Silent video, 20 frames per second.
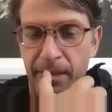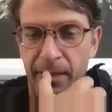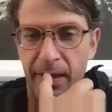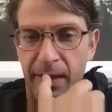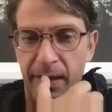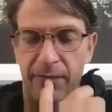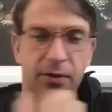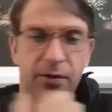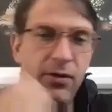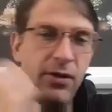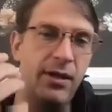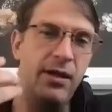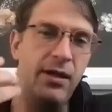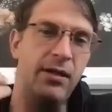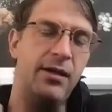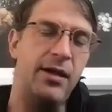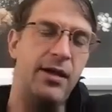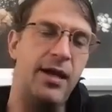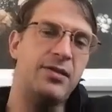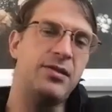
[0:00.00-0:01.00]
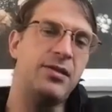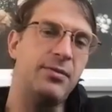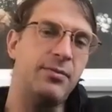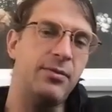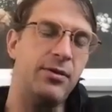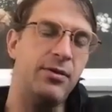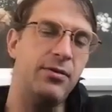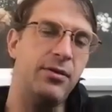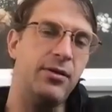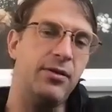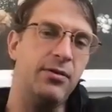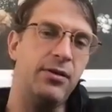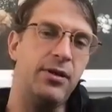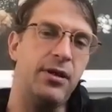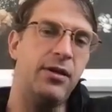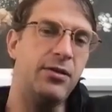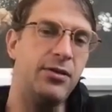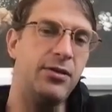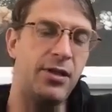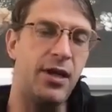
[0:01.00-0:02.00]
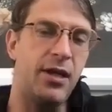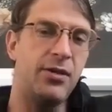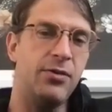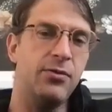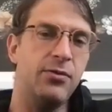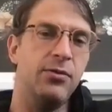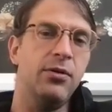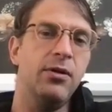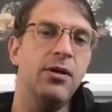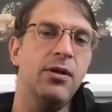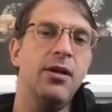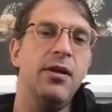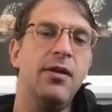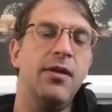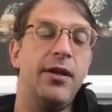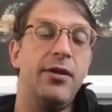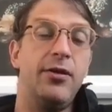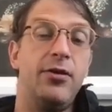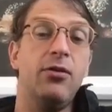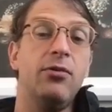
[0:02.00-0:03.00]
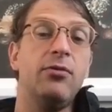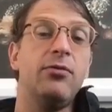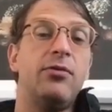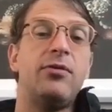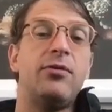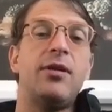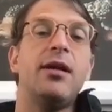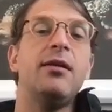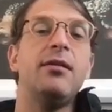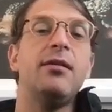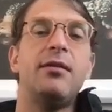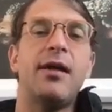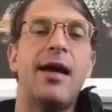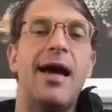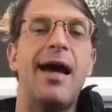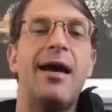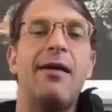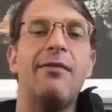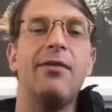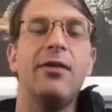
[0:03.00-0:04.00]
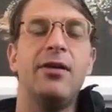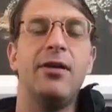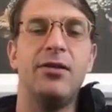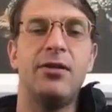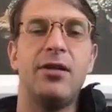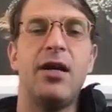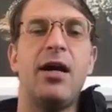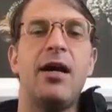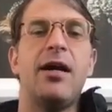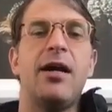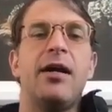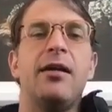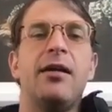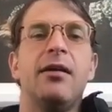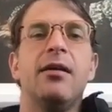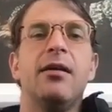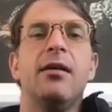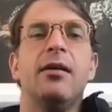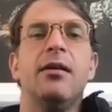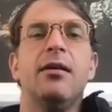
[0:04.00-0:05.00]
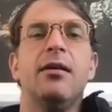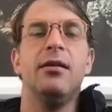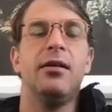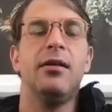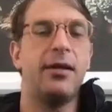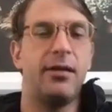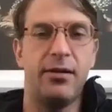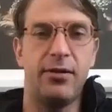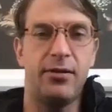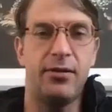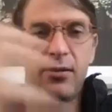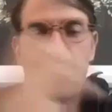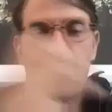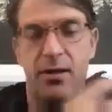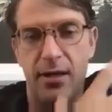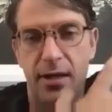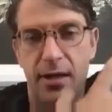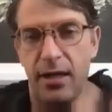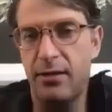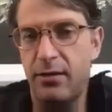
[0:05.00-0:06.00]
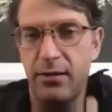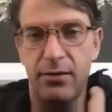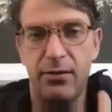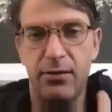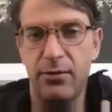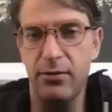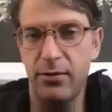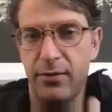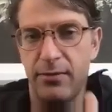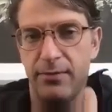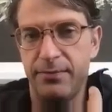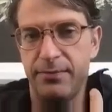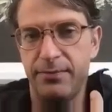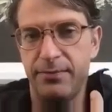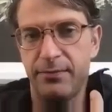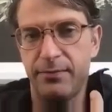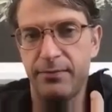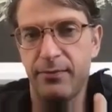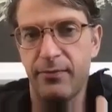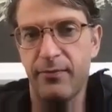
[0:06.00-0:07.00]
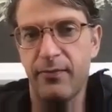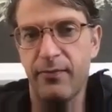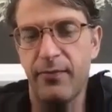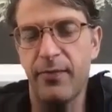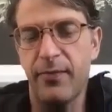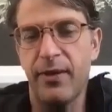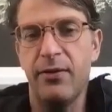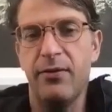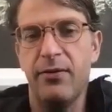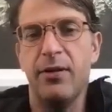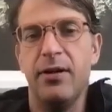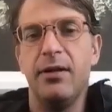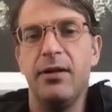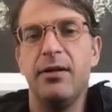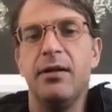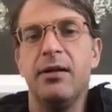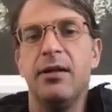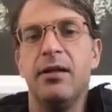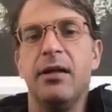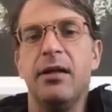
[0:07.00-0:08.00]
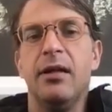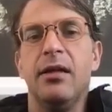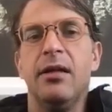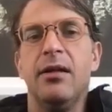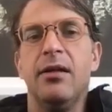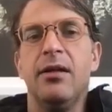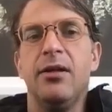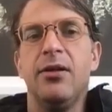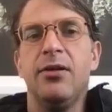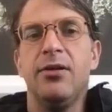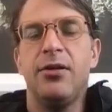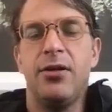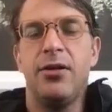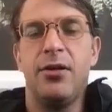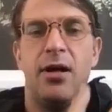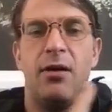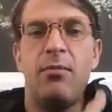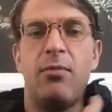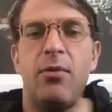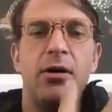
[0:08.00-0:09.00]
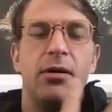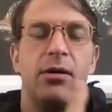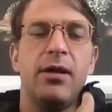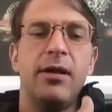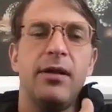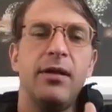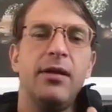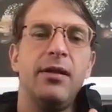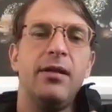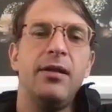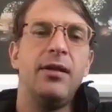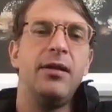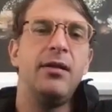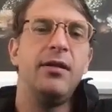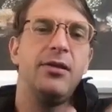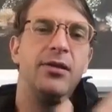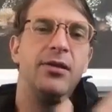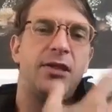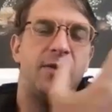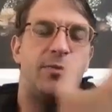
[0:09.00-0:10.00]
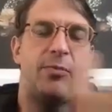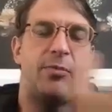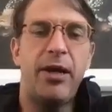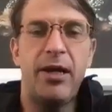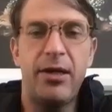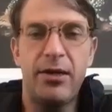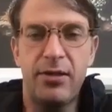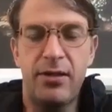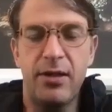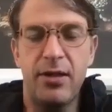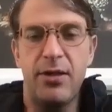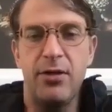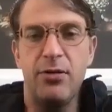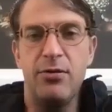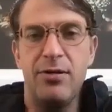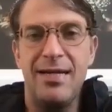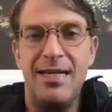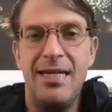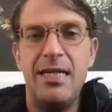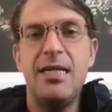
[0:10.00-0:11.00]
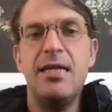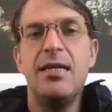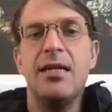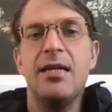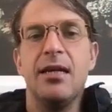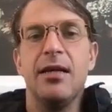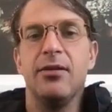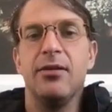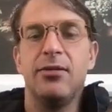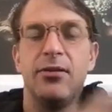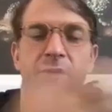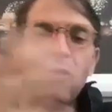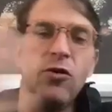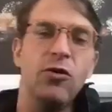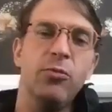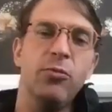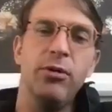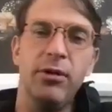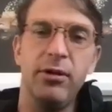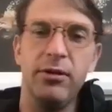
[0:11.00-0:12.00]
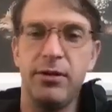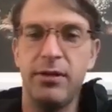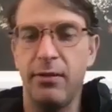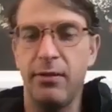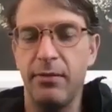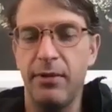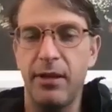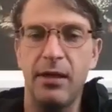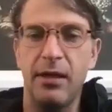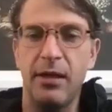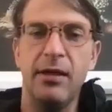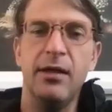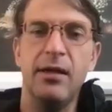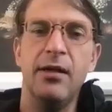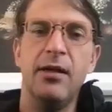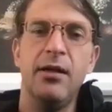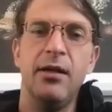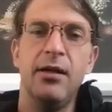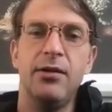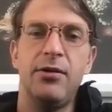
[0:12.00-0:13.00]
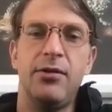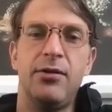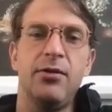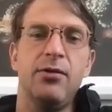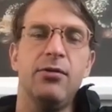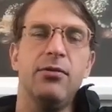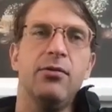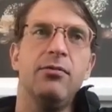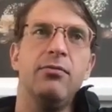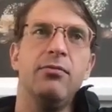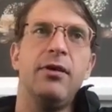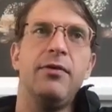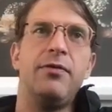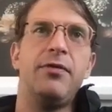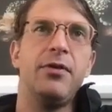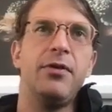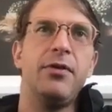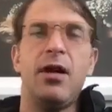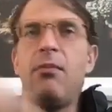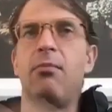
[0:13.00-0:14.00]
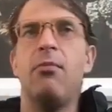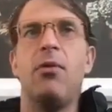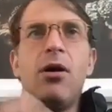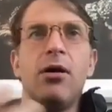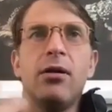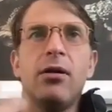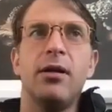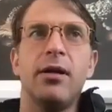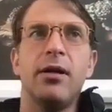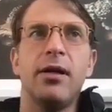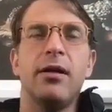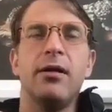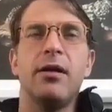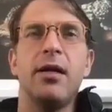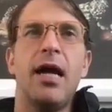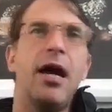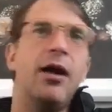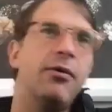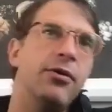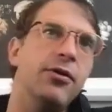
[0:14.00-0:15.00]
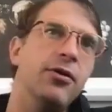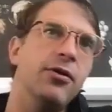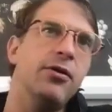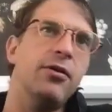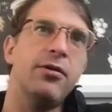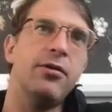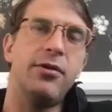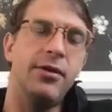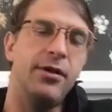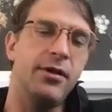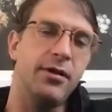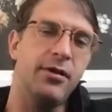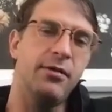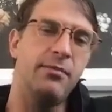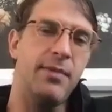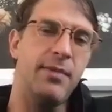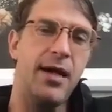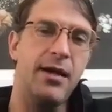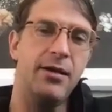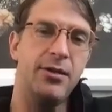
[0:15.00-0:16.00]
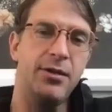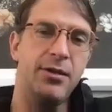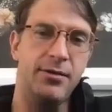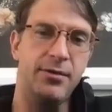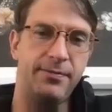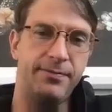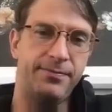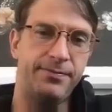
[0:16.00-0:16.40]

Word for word: If you look at an estimate or you look at a schedule, they don't tend to have the design like that's connected to it, right? So you're not modeling the, the space that you're needing to go build something. And so if you're not modeling it, how on earth are you going to manage it?